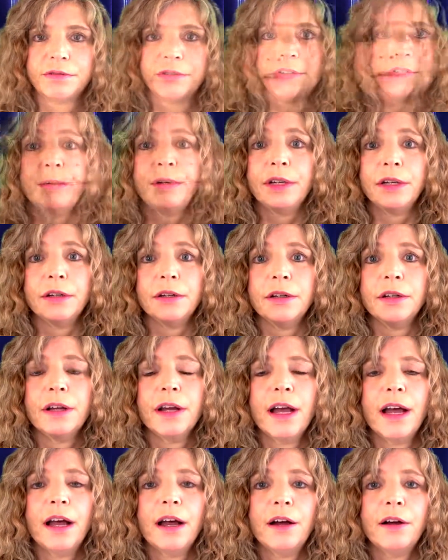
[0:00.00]
knowing
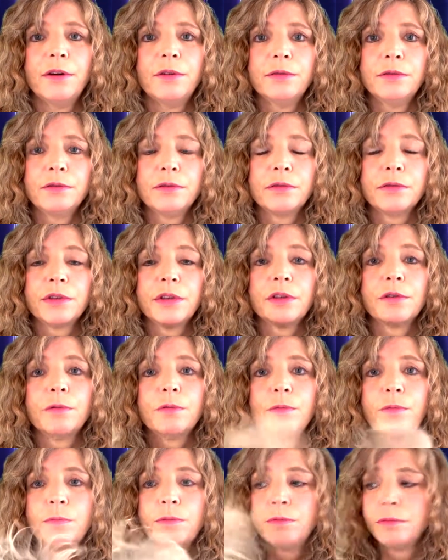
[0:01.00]
how
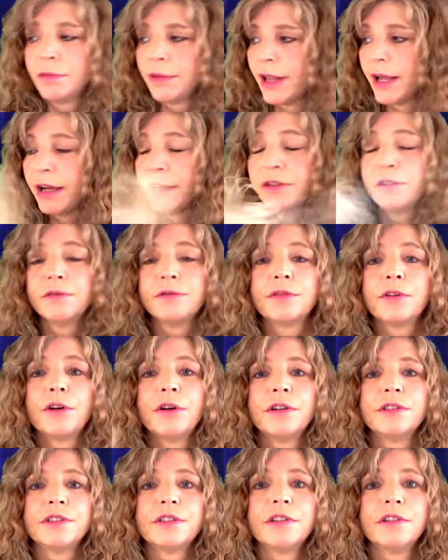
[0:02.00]
the land of
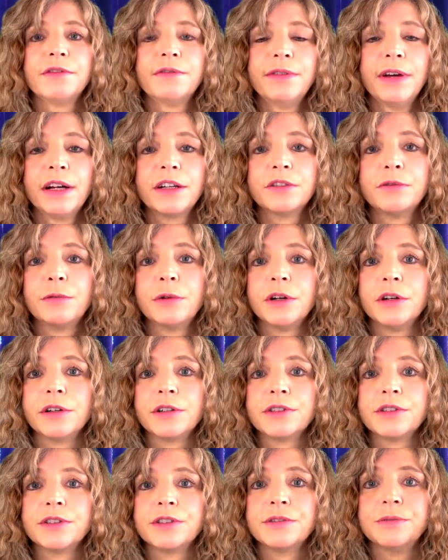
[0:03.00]
cause and effect
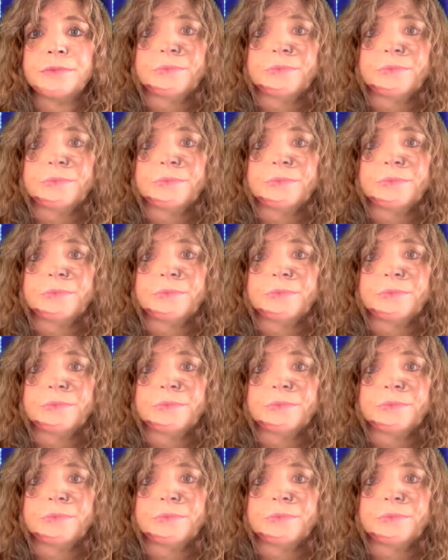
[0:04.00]
works.